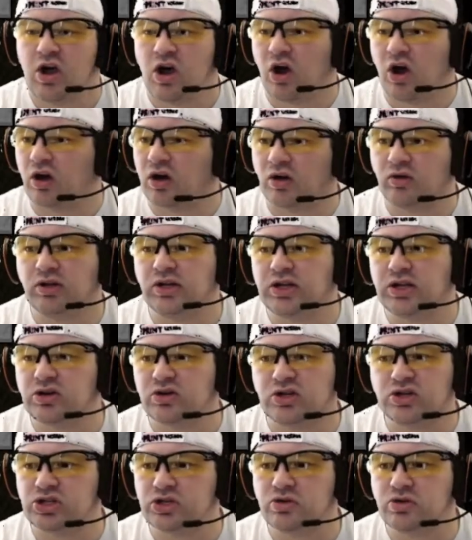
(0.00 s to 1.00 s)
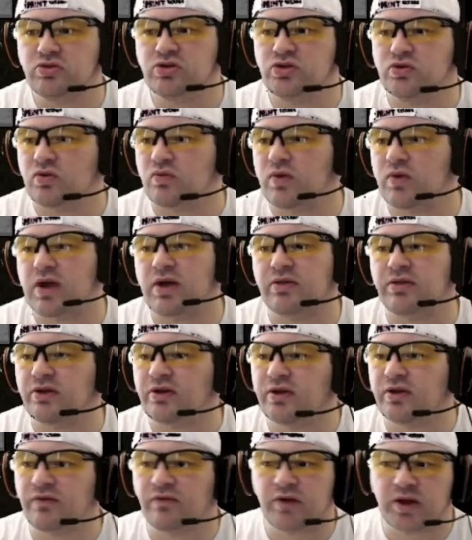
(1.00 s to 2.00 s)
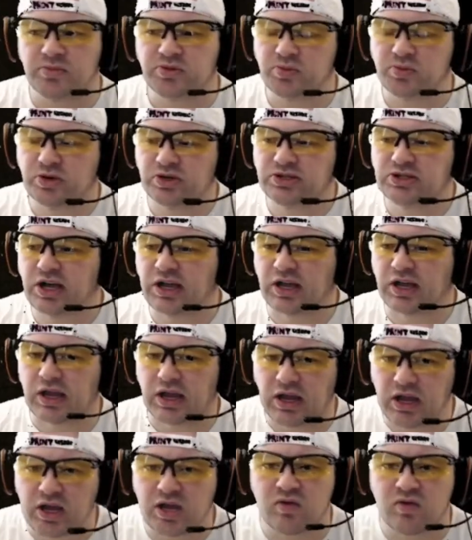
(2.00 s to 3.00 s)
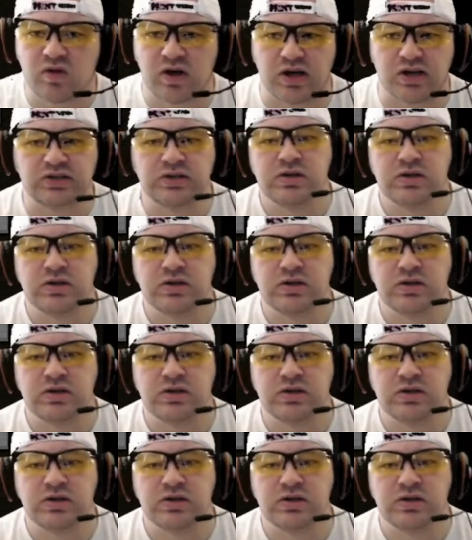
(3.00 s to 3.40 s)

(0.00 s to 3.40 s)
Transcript: are only going to show you around 30 frames per second anyways,